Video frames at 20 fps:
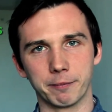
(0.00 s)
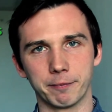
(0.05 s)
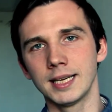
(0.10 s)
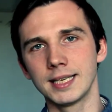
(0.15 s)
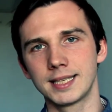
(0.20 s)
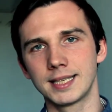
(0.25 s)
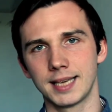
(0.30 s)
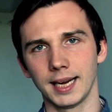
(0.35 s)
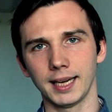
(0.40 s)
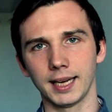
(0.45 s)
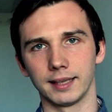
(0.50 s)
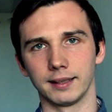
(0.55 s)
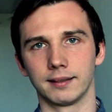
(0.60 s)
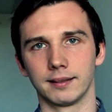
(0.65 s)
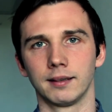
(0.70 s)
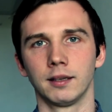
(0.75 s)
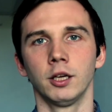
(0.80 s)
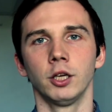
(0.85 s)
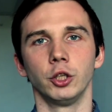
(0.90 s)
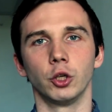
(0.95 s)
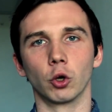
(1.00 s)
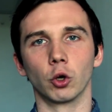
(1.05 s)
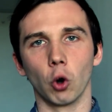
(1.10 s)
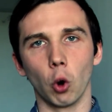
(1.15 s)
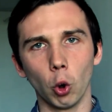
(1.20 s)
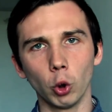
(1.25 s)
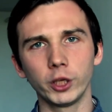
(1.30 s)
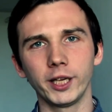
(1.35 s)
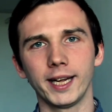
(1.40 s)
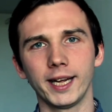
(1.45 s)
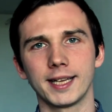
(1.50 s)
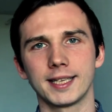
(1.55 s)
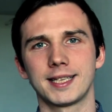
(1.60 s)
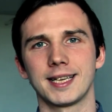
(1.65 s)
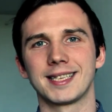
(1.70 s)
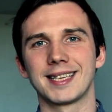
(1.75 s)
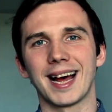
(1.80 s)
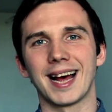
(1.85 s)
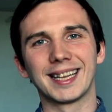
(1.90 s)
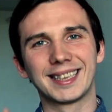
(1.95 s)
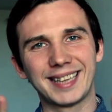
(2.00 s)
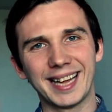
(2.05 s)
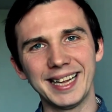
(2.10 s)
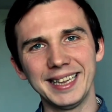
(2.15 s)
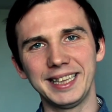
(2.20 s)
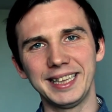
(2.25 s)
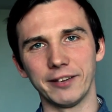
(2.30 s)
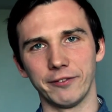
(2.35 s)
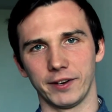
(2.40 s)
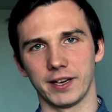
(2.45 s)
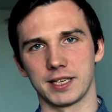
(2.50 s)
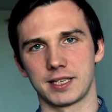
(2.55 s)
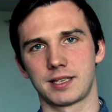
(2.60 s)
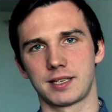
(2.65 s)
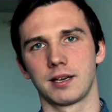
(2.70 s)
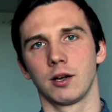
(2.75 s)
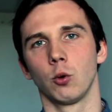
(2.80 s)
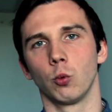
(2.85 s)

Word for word: Second, your audience's attentiveness